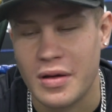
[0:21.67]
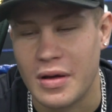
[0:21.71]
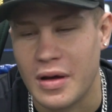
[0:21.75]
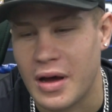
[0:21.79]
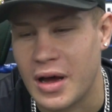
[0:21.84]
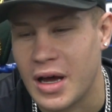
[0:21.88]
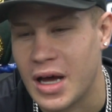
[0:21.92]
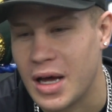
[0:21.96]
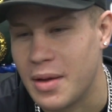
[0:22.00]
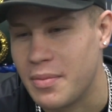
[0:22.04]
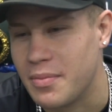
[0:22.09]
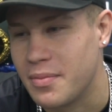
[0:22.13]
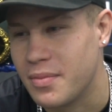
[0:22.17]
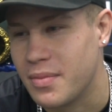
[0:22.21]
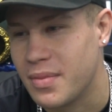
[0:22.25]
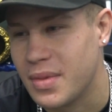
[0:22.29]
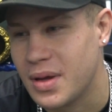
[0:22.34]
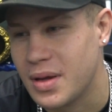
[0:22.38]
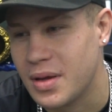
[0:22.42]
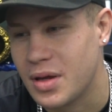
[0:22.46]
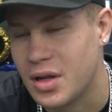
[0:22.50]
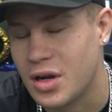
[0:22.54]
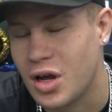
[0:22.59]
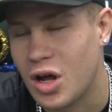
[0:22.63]

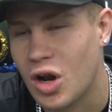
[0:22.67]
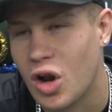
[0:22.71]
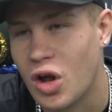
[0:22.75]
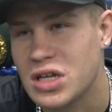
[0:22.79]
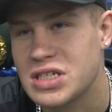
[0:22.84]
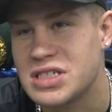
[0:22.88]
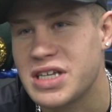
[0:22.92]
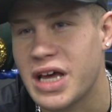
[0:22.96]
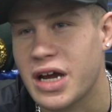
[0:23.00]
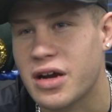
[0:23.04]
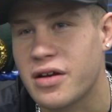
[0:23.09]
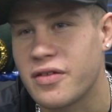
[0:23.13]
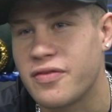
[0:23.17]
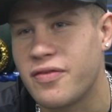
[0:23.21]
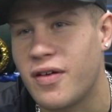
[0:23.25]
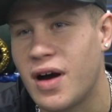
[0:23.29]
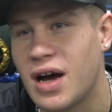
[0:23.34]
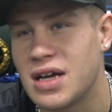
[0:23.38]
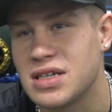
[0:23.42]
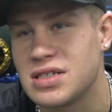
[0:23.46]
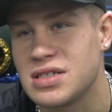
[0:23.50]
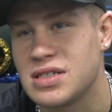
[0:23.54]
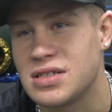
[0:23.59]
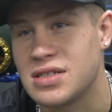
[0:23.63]
A lot of
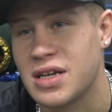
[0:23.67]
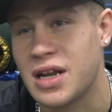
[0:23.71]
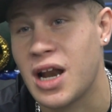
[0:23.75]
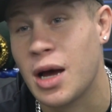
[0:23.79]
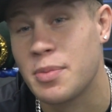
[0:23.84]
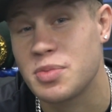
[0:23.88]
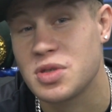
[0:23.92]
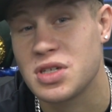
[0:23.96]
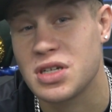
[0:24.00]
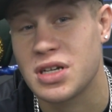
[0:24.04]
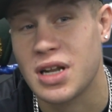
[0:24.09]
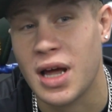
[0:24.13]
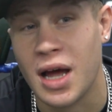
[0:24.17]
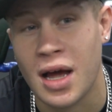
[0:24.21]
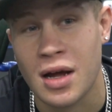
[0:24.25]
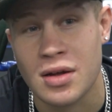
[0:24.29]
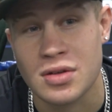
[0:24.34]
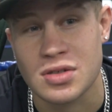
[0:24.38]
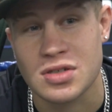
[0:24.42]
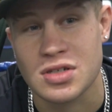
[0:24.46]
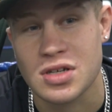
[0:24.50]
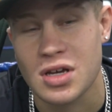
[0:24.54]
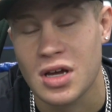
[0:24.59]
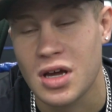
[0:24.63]
sacrifices and ups and
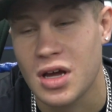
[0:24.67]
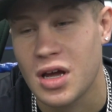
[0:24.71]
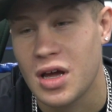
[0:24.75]
downs,